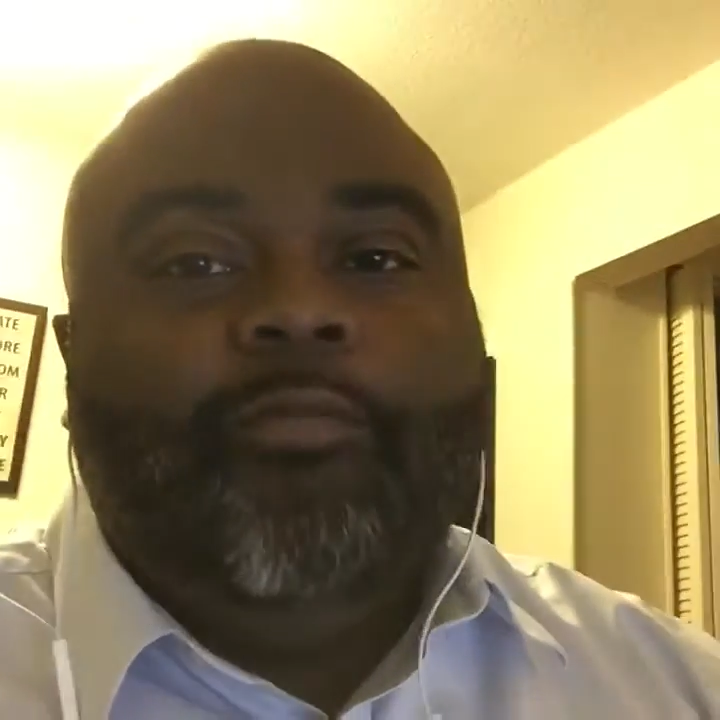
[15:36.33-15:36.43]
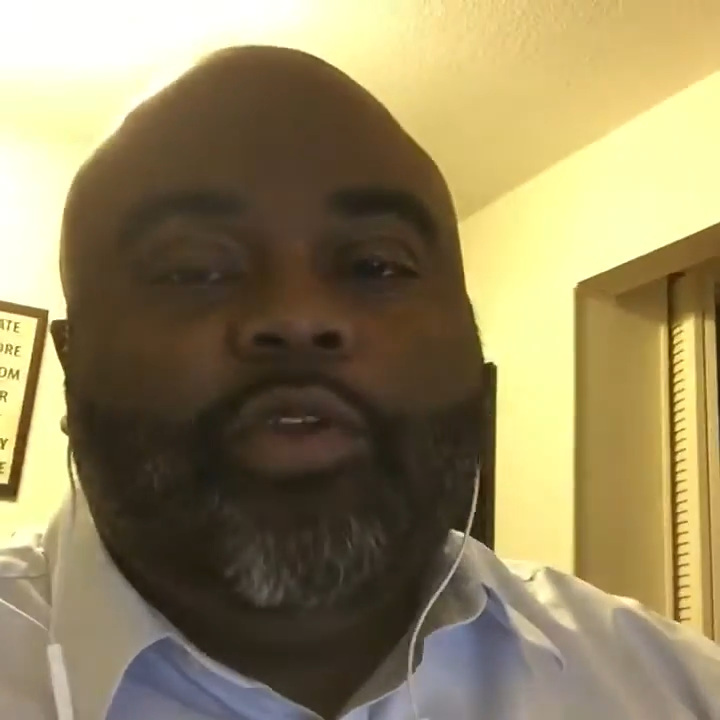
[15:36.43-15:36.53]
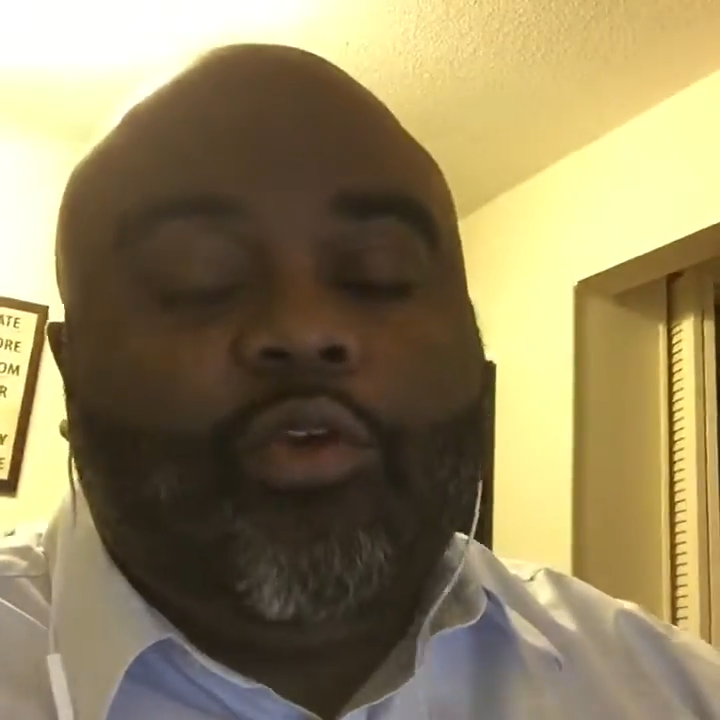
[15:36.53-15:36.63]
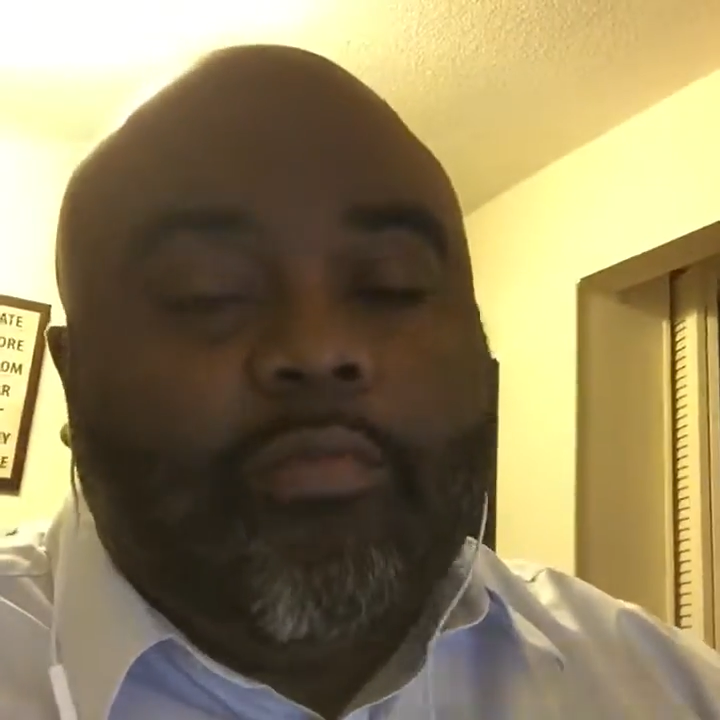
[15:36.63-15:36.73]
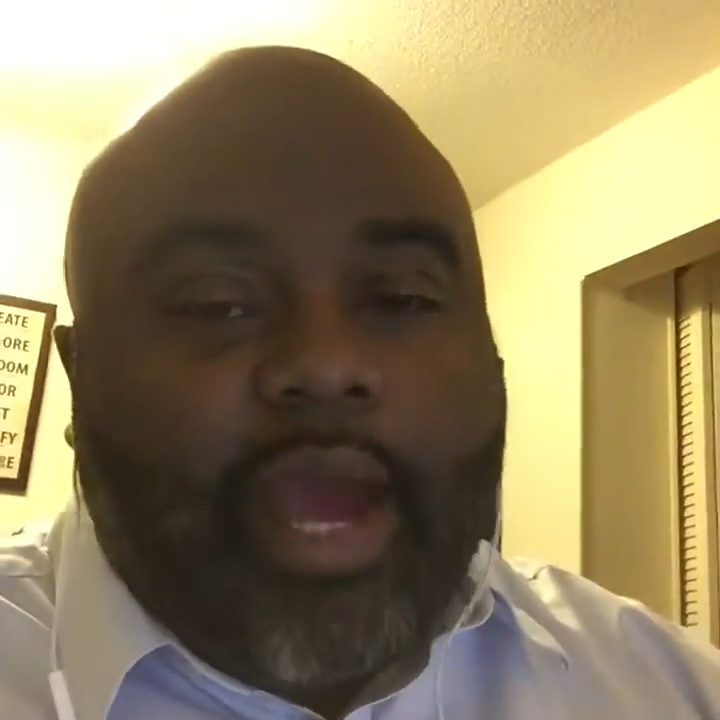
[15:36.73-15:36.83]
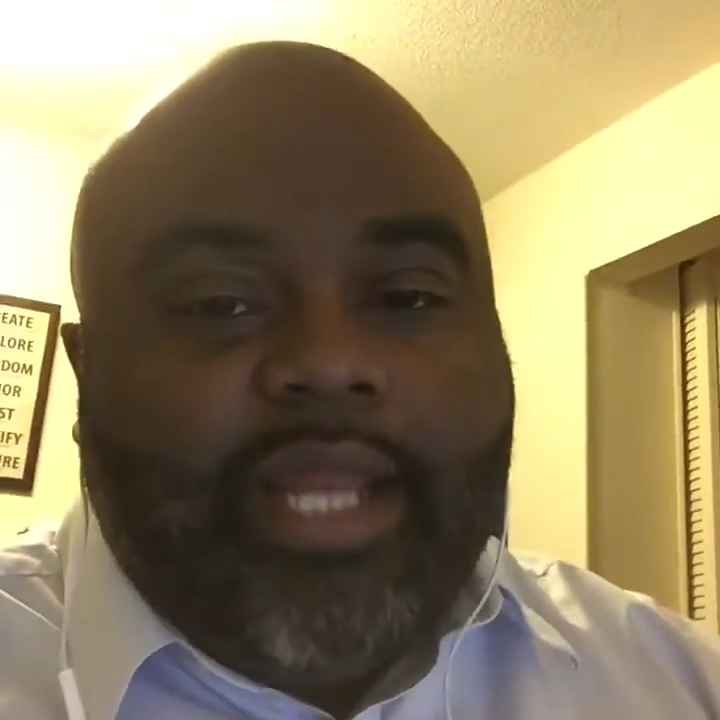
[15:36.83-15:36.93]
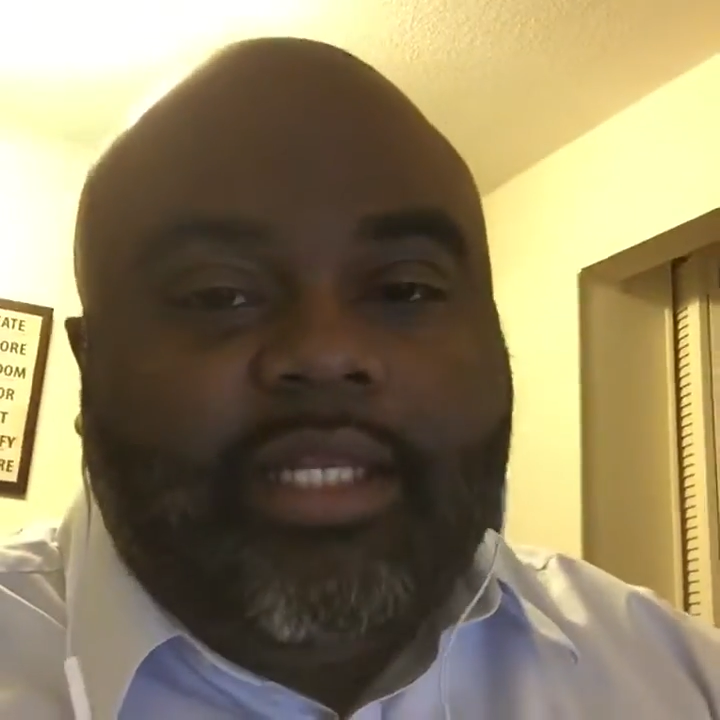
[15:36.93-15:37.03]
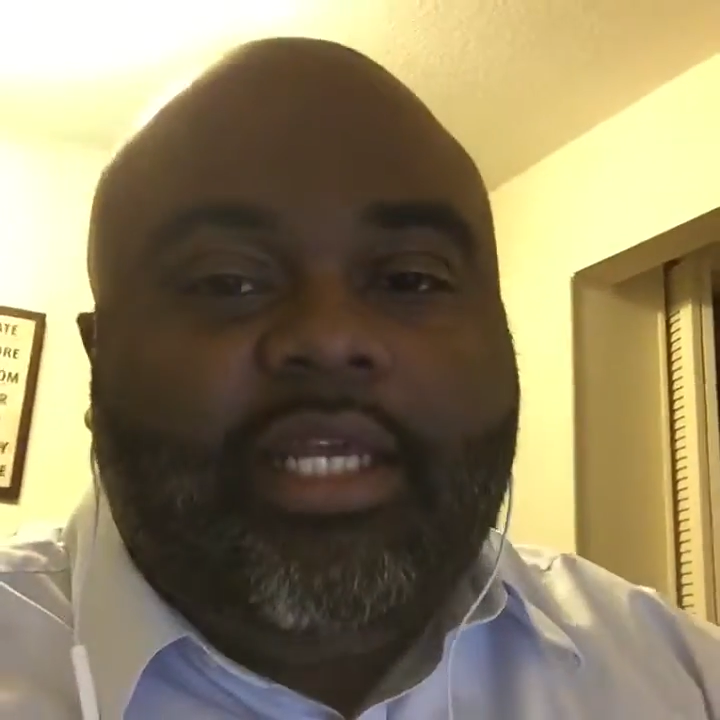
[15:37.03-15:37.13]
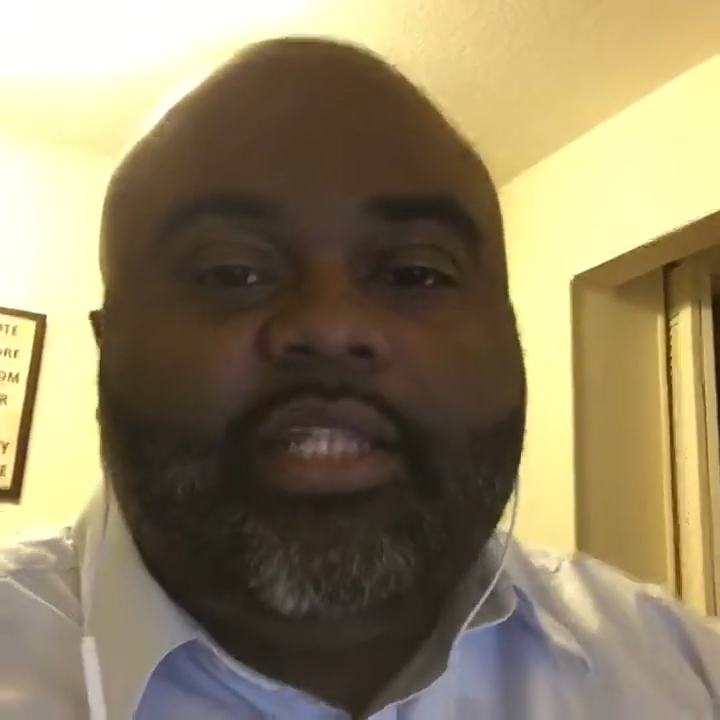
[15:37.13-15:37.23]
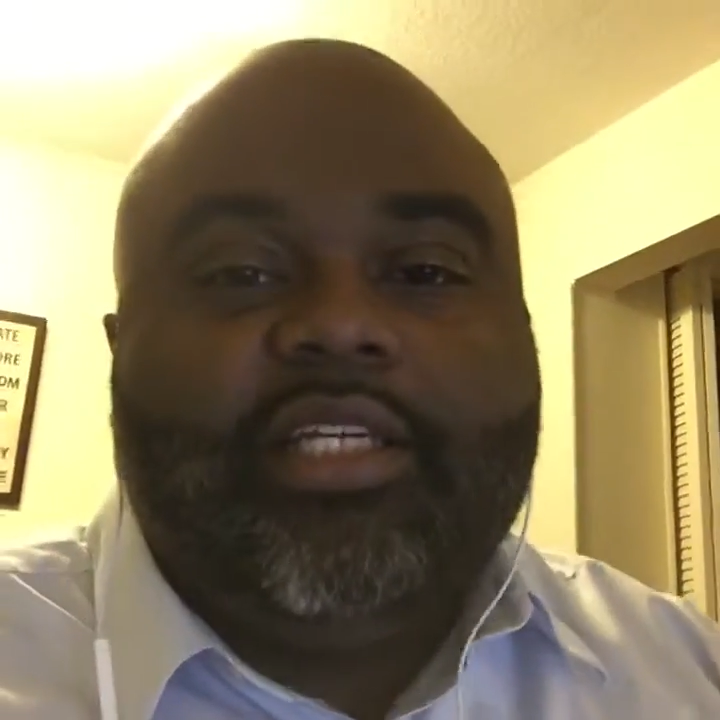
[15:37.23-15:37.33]
you might
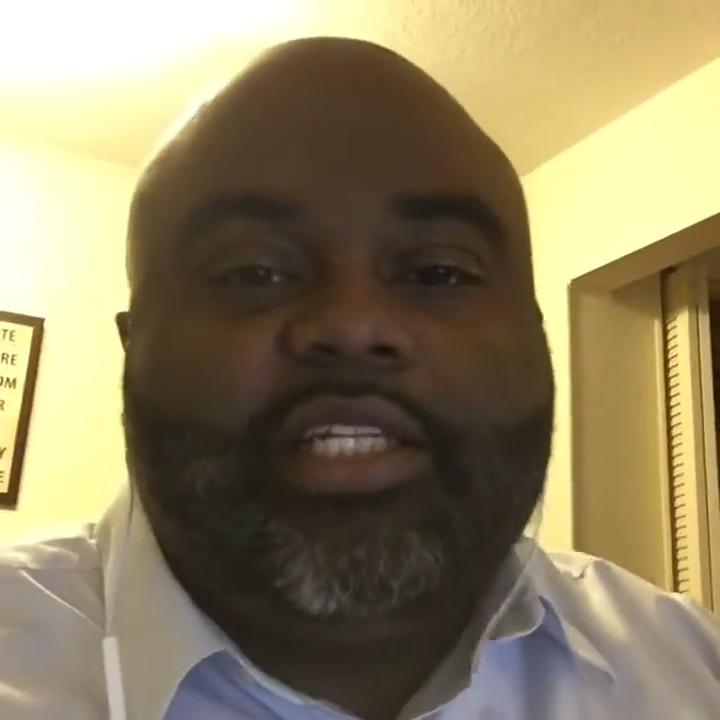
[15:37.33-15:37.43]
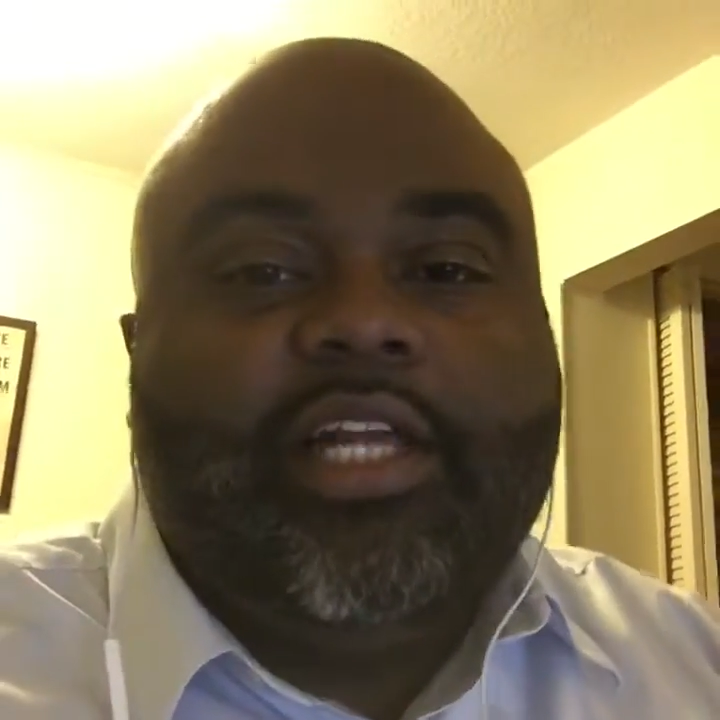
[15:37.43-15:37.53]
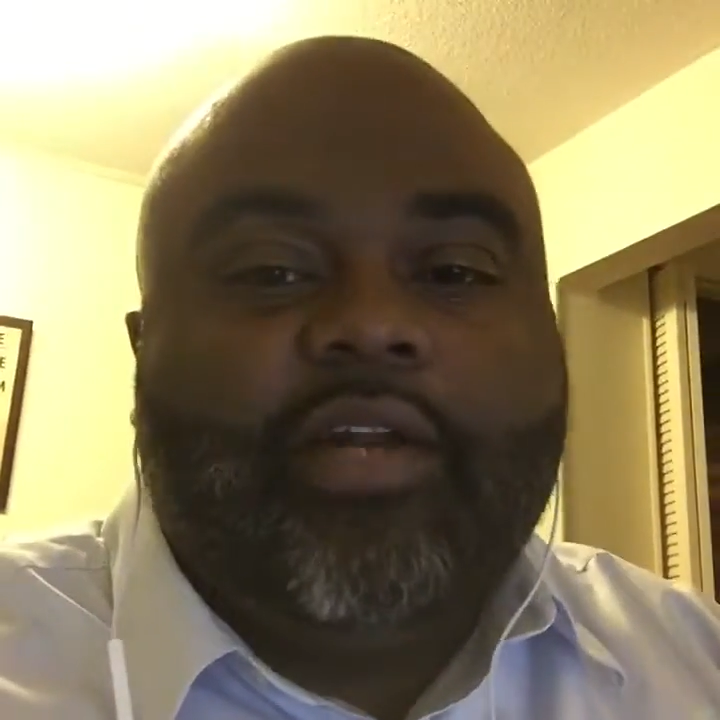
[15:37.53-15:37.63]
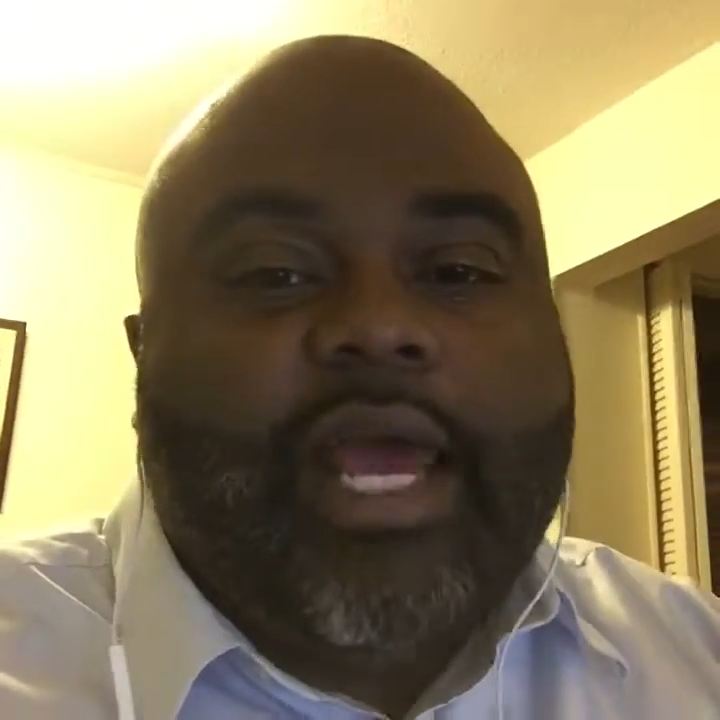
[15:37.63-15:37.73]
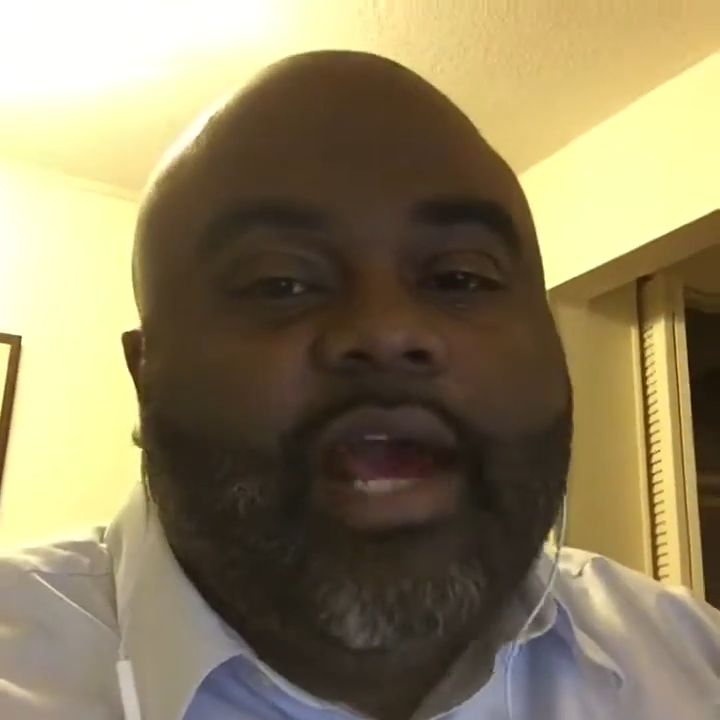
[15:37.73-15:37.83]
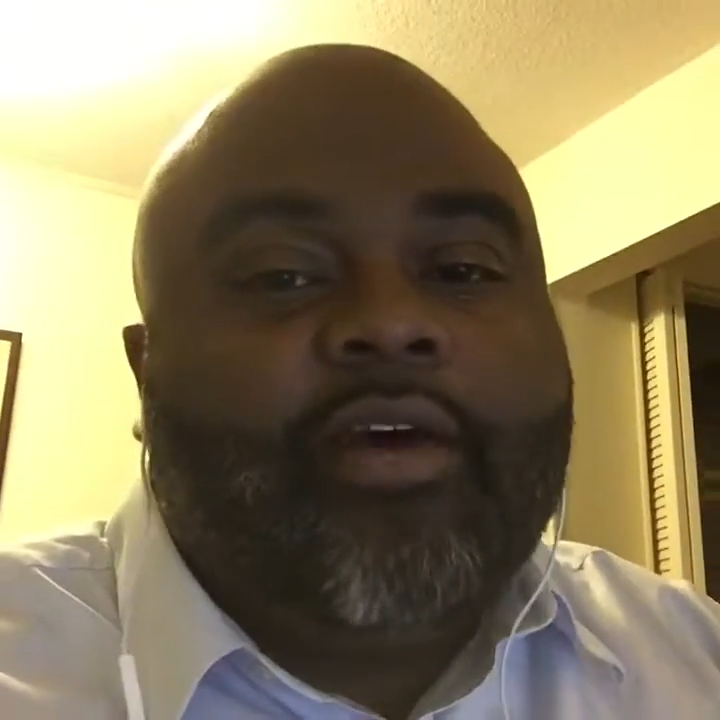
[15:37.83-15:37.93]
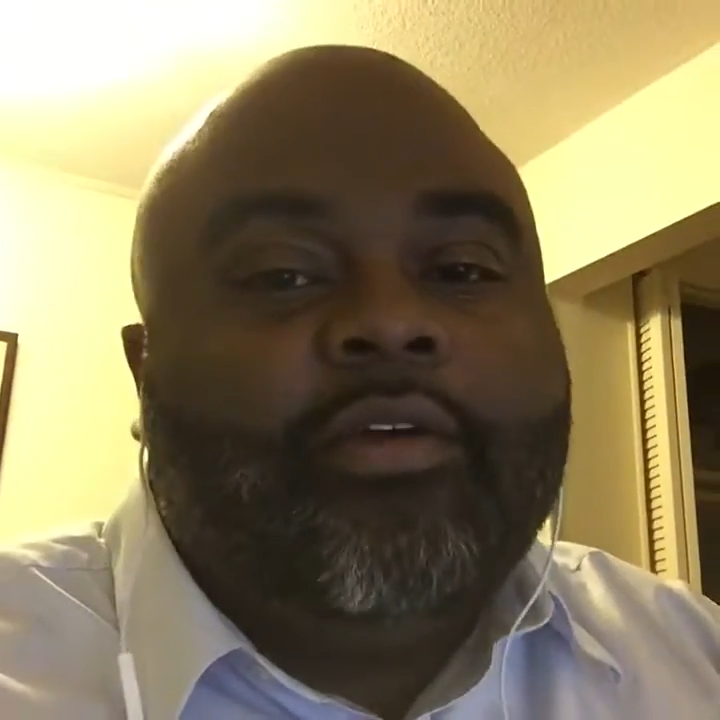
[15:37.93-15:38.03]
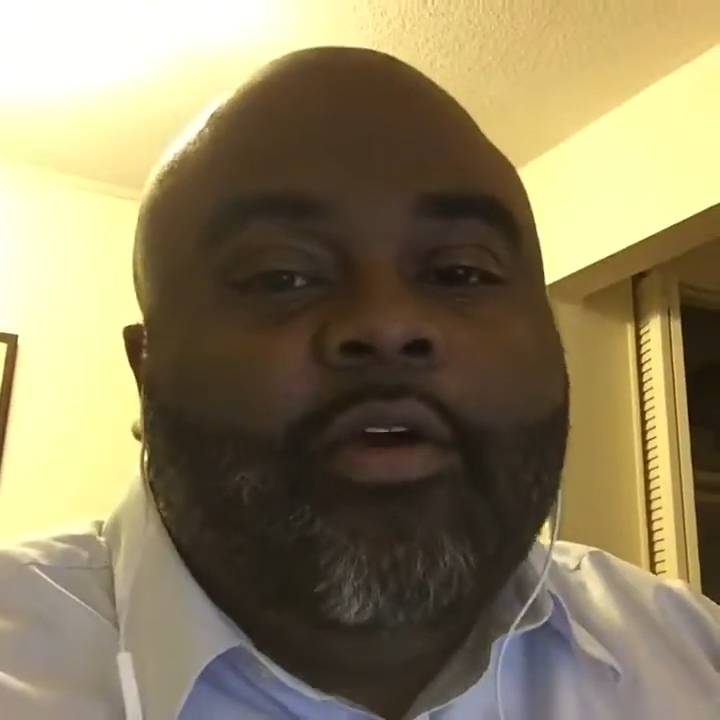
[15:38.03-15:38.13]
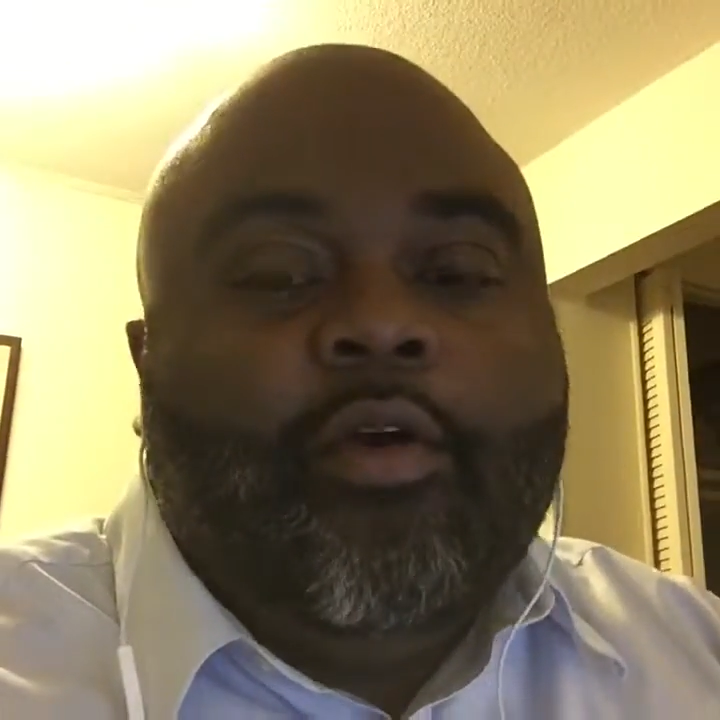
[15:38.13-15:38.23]
need to slow down